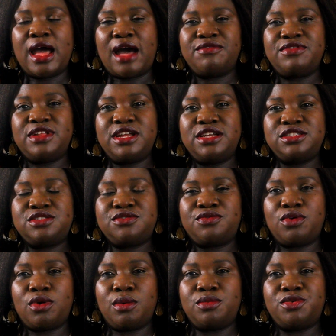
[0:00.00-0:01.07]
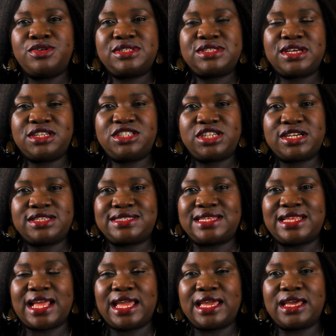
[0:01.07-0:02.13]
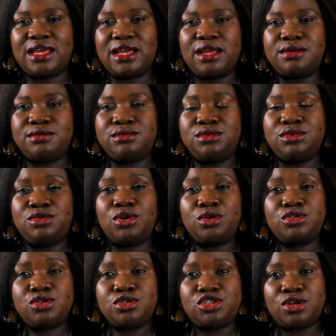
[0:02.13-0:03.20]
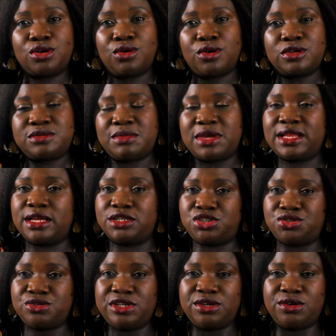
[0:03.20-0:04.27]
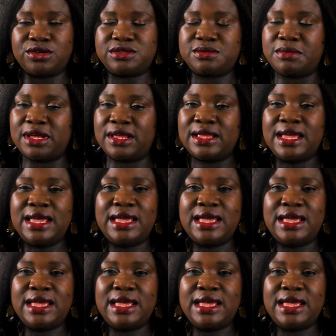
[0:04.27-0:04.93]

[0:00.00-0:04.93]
I've learned from researchers like Dr. John Gottman and Julie Gottman.